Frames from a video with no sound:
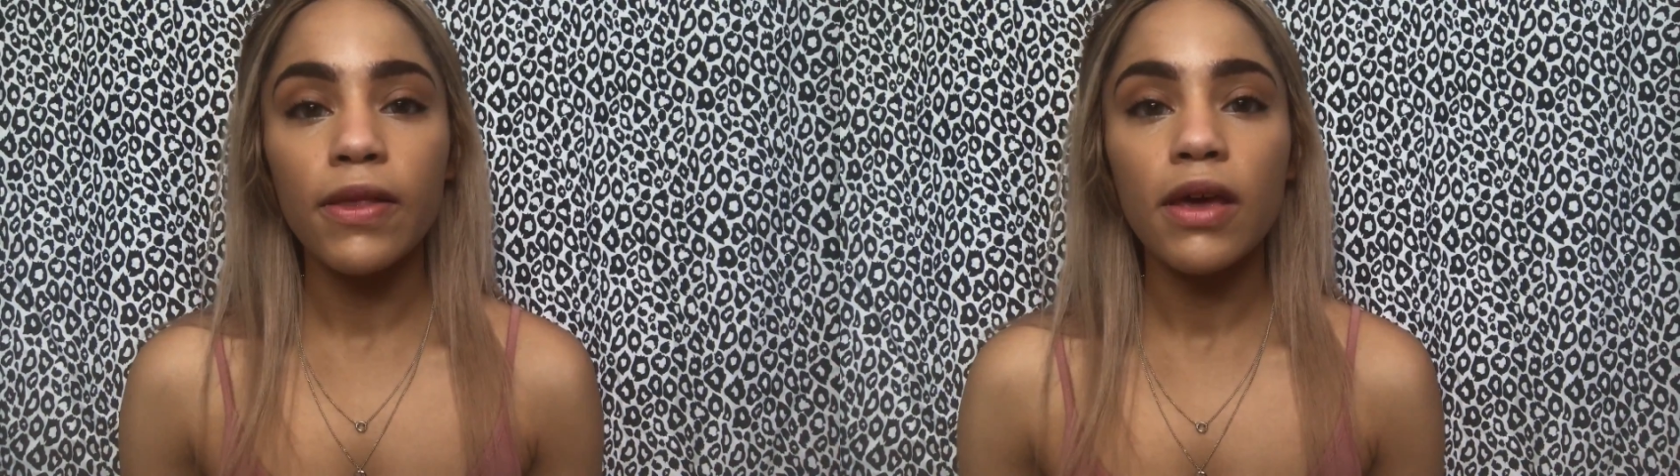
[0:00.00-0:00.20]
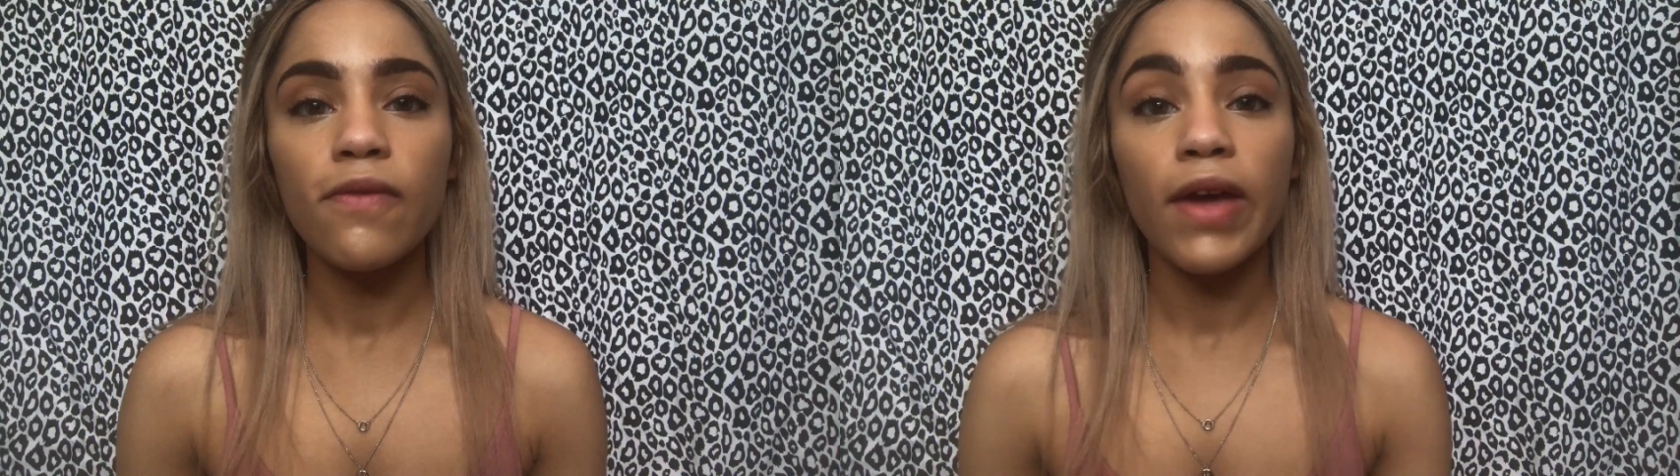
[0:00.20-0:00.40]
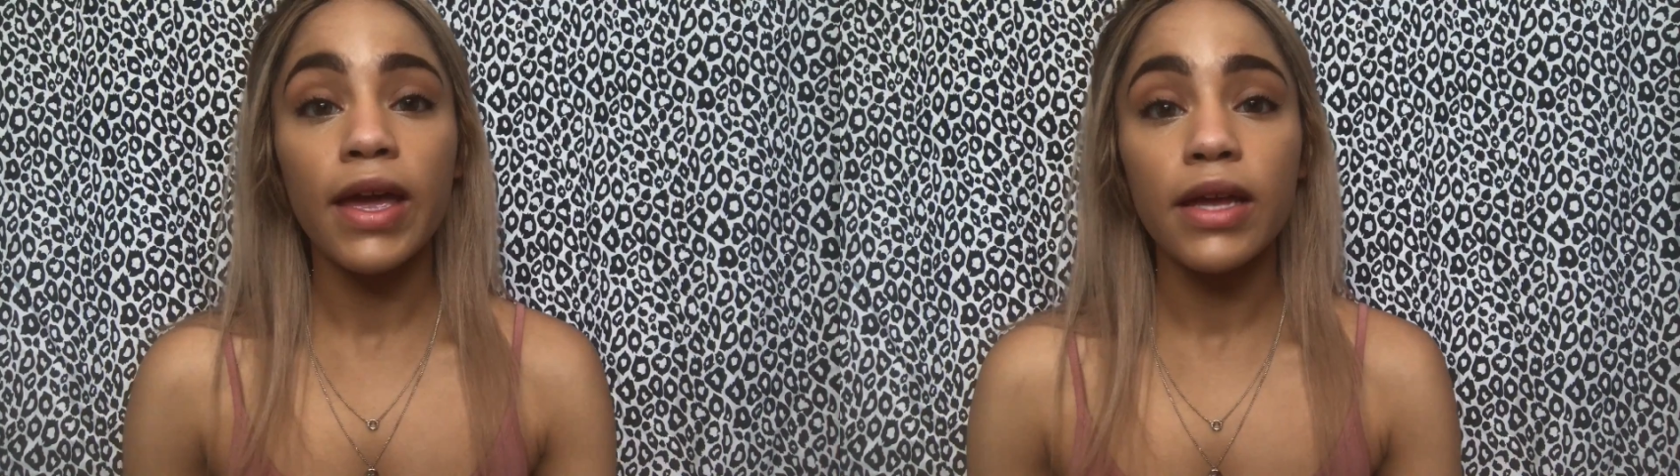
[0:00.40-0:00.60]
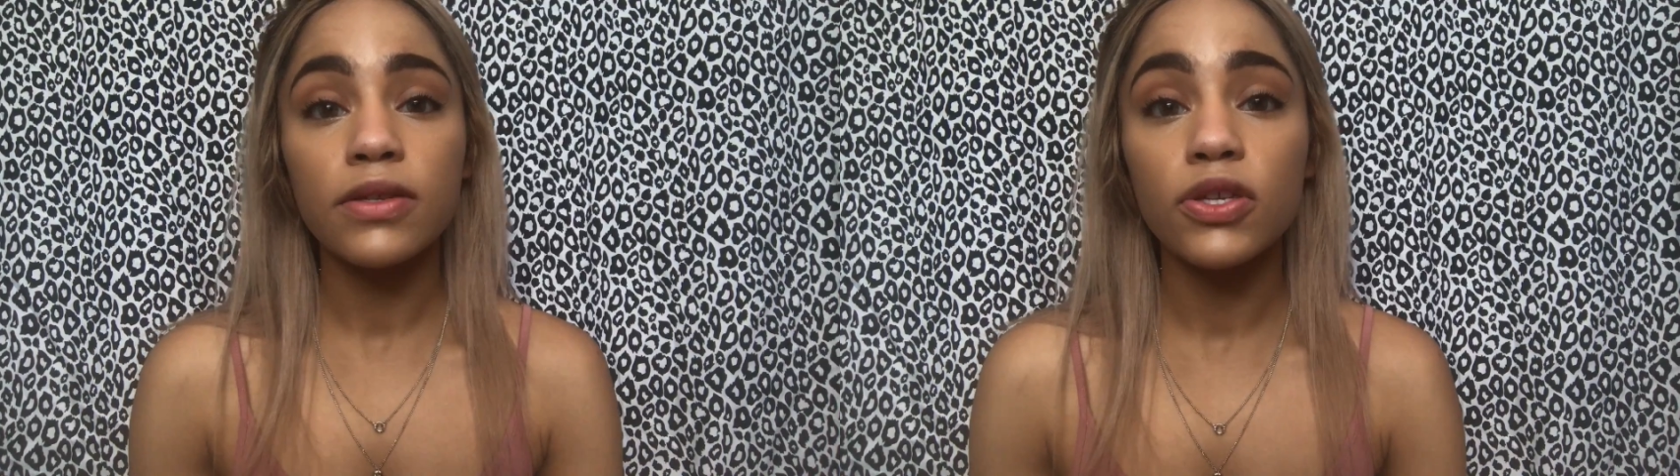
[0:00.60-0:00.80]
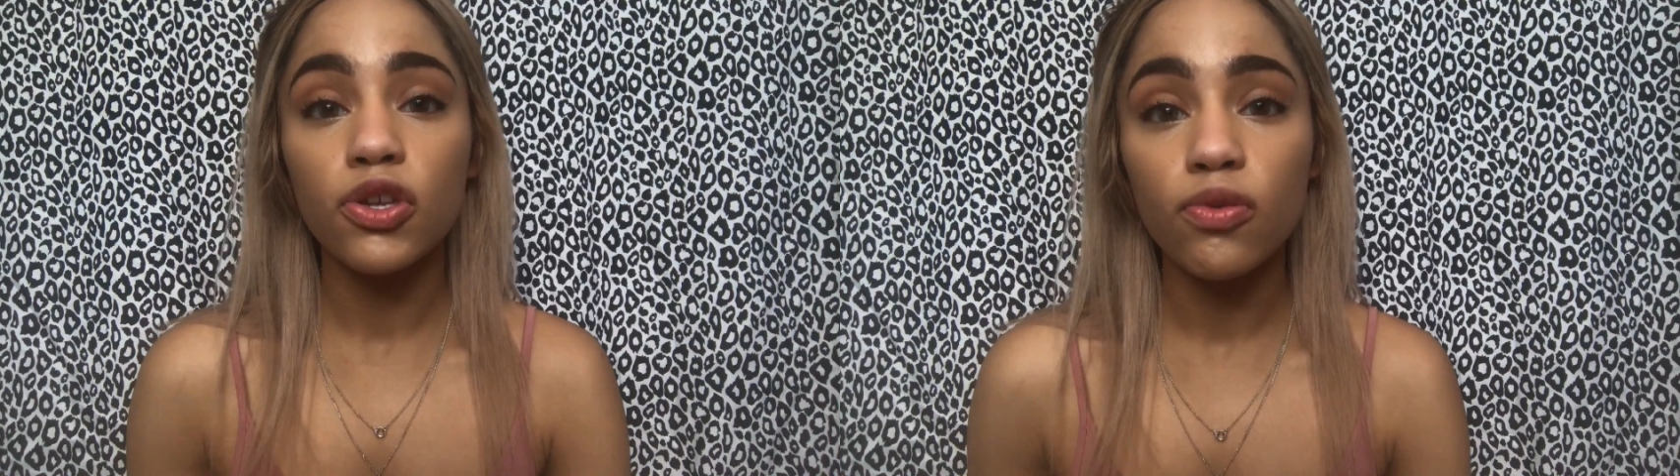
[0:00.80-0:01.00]
live, it
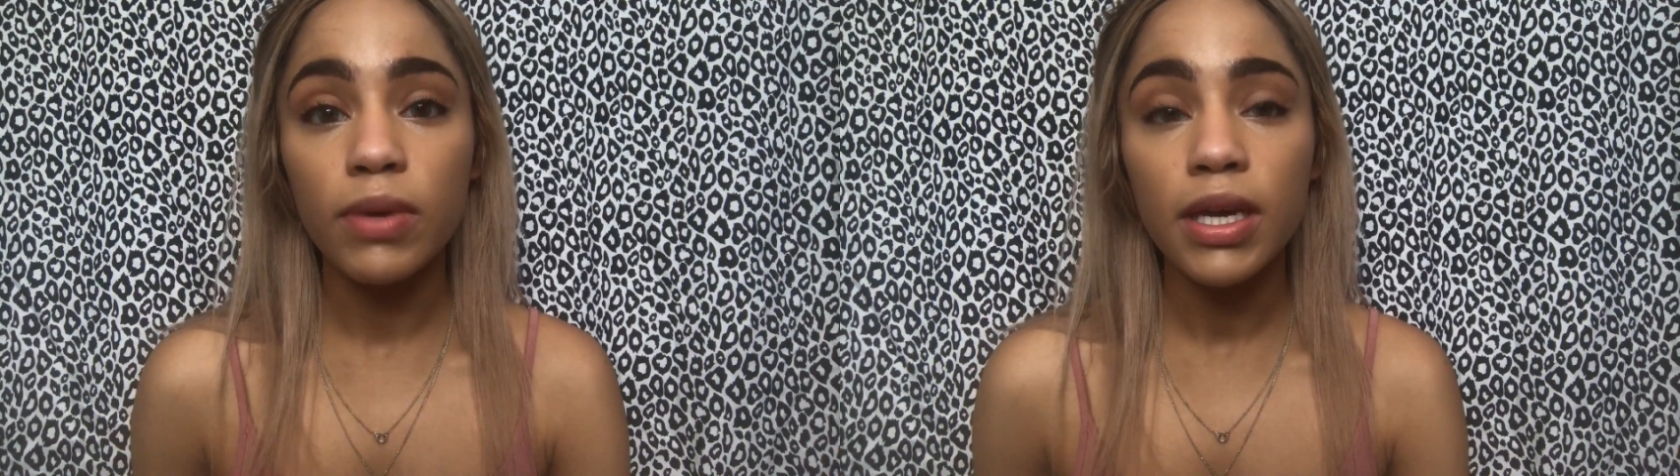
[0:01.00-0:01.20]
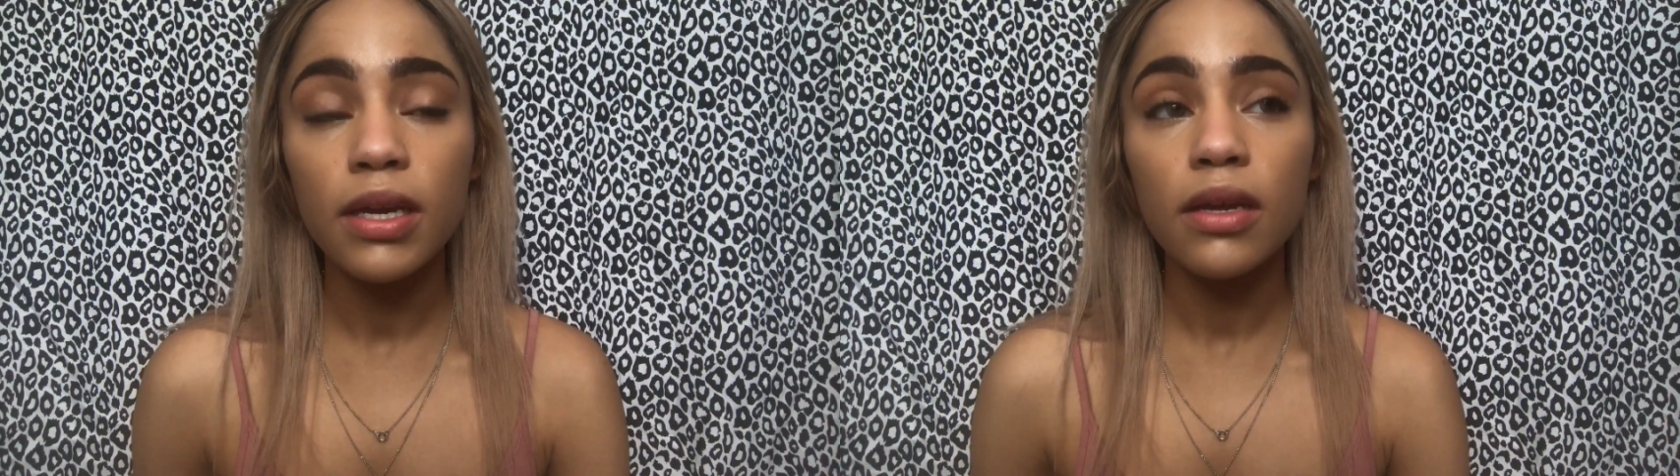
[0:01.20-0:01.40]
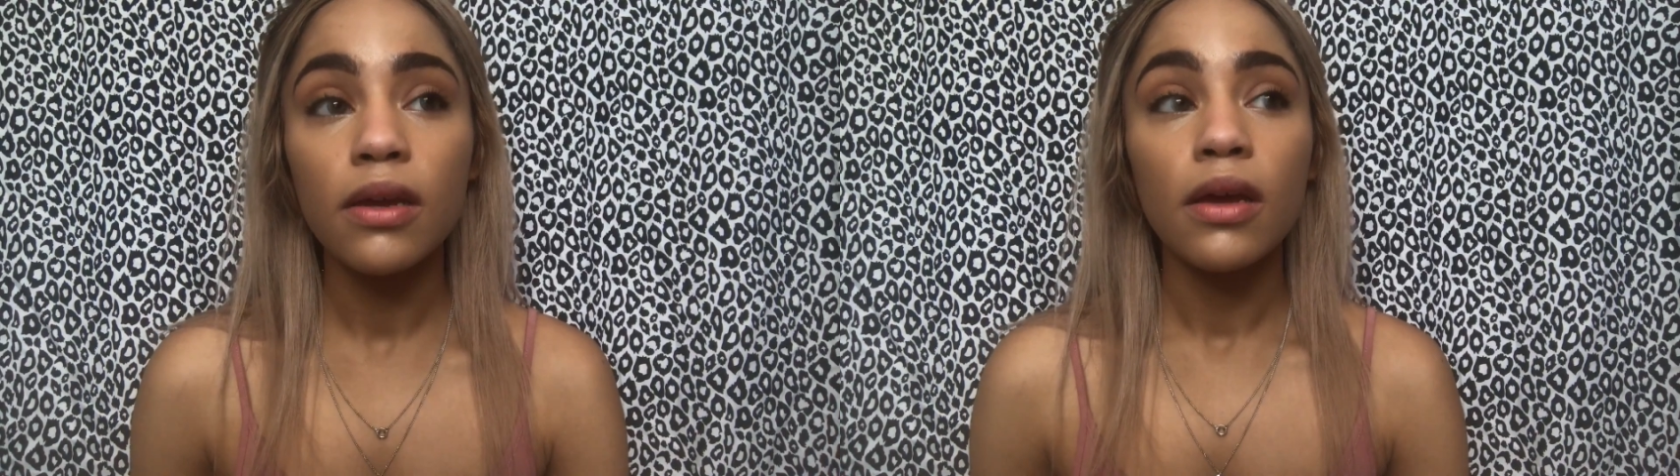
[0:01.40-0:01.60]
gets humid